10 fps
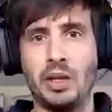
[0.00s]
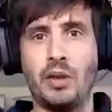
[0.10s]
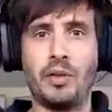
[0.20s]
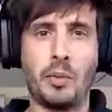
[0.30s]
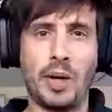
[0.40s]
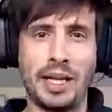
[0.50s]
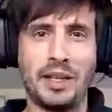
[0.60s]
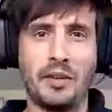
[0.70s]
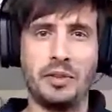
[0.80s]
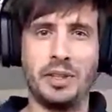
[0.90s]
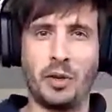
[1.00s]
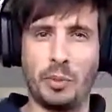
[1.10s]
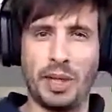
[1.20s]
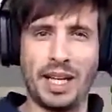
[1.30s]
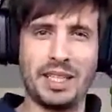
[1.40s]
override of the
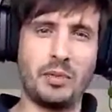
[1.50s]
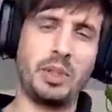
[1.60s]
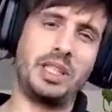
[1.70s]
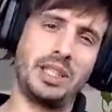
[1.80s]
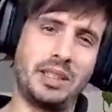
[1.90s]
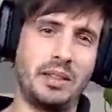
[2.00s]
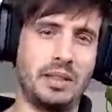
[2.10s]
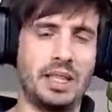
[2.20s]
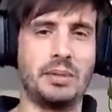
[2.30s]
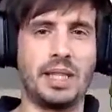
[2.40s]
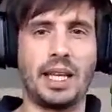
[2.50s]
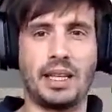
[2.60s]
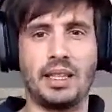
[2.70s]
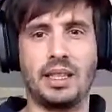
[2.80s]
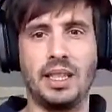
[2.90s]
normalizer, which it seems like
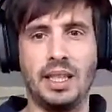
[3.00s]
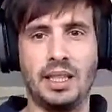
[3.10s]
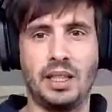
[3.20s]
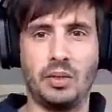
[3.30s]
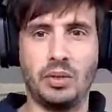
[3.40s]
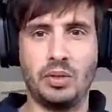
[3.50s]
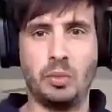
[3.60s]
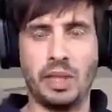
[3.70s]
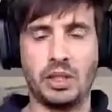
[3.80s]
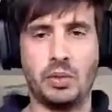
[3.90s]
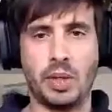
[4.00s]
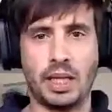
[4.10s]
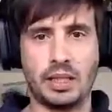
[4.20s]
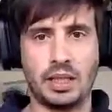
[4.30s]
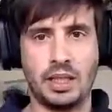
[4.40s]
too much to
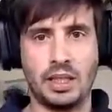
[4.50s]
ask.